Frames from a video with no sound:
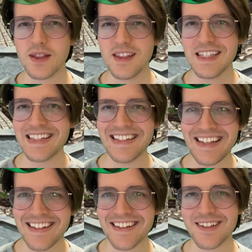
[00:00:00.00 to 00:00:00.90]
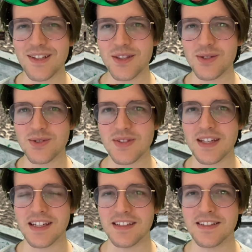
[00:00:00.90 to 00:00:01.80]
at the detail on those
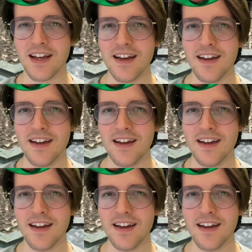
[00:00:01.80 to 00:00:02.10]
things.